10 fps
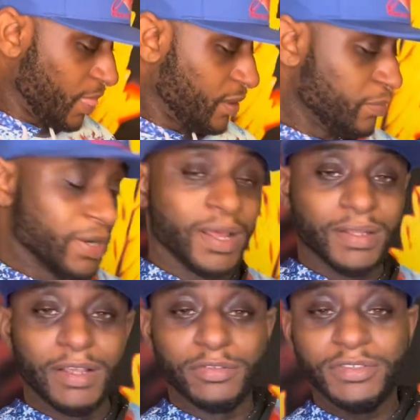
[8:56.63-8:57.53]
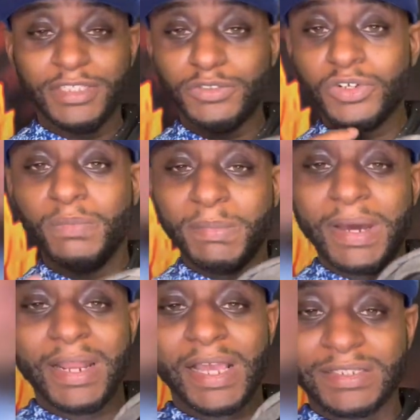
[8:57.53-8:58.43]
But this is gonna be
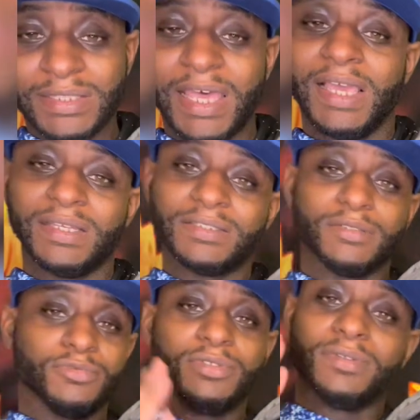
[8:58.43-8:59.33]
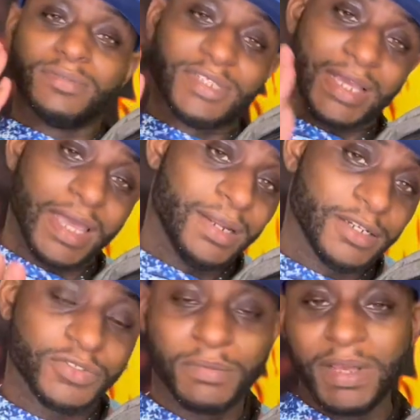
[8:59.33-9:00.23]
my next thing. So JK
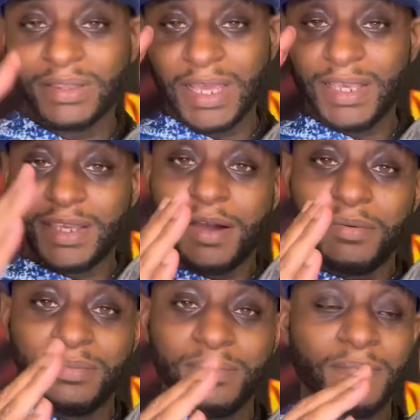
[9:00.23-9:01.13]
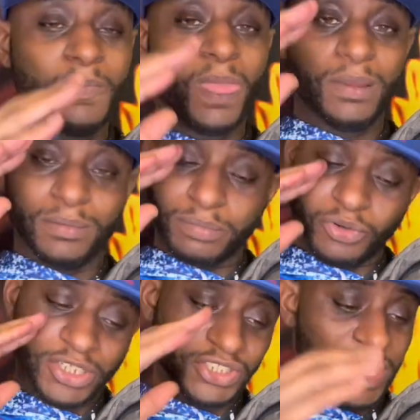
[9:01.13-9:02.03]
Distro, man, thank y'all.
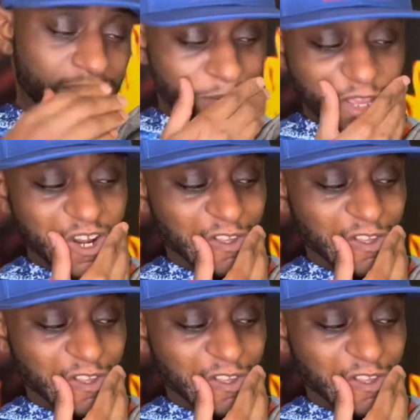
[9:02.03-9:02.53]
Appreciate it, man.